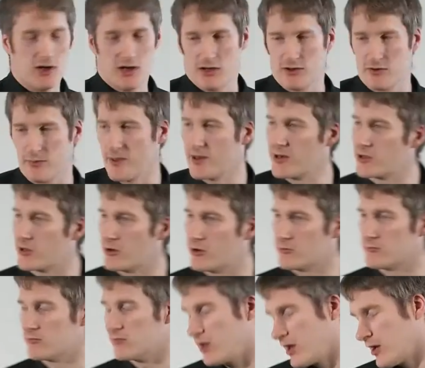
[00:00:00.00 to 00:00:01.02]
uh, depending
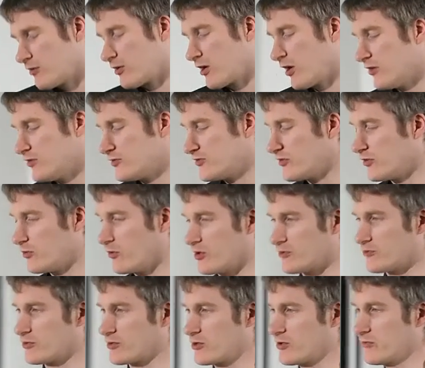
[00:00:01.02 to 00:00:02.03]
on how close you
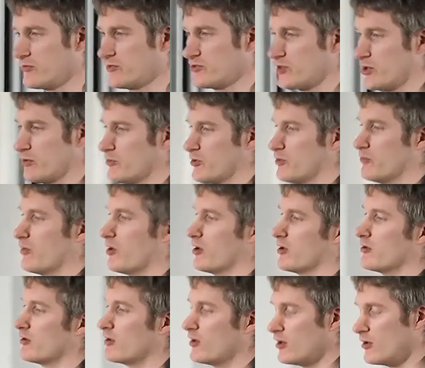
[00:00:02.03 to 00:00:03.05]
are to a coffee shop, you
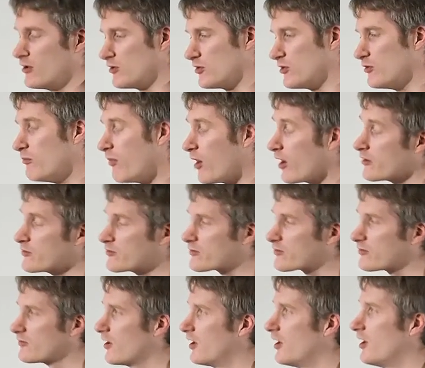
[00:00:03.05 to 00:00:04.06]
might you
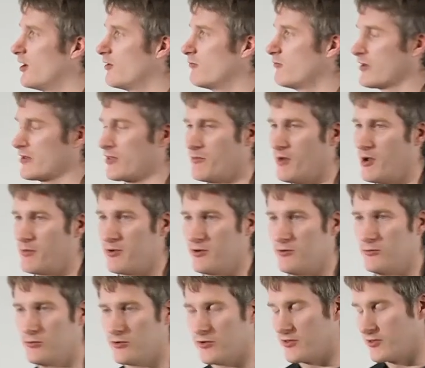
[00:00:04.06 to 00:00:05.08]
might uh, ring them up
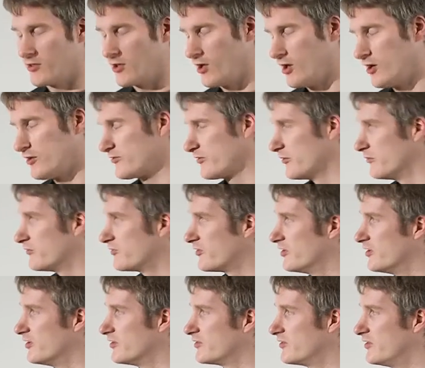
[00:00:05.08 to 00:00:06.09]
and order, ask them
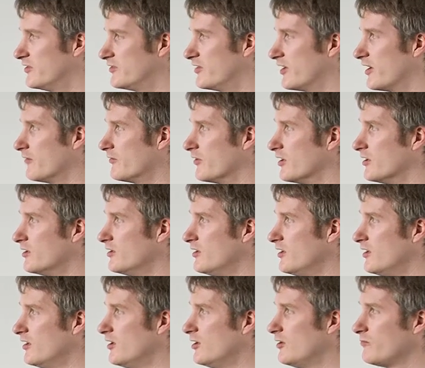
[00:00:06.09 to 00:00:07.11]
to, to deliver.
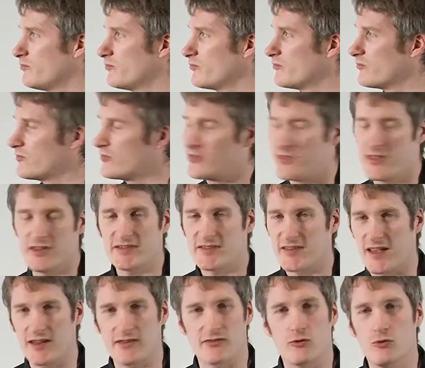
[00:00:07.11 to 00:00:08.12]
This
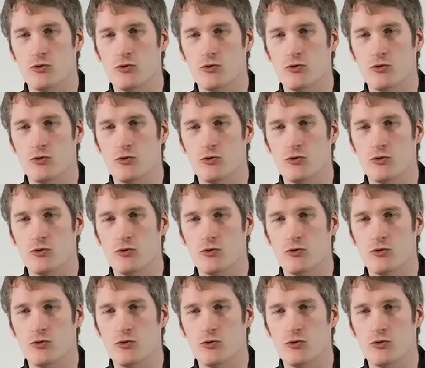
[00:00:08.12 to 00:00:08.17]
takes